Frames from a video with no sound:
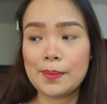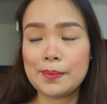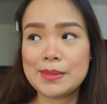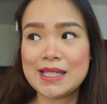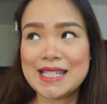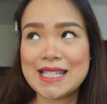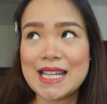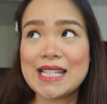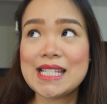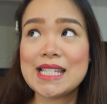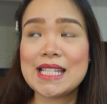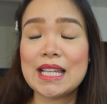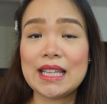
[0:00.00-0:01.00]

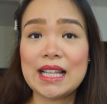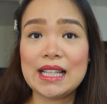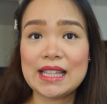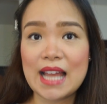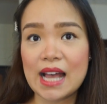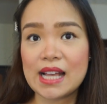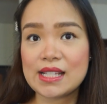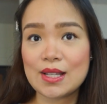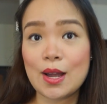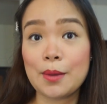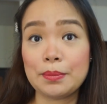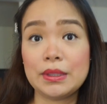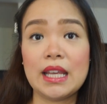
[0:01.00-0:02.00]
since the last
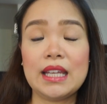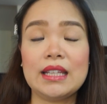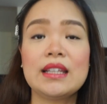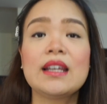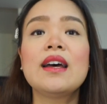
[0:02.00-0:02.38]
update.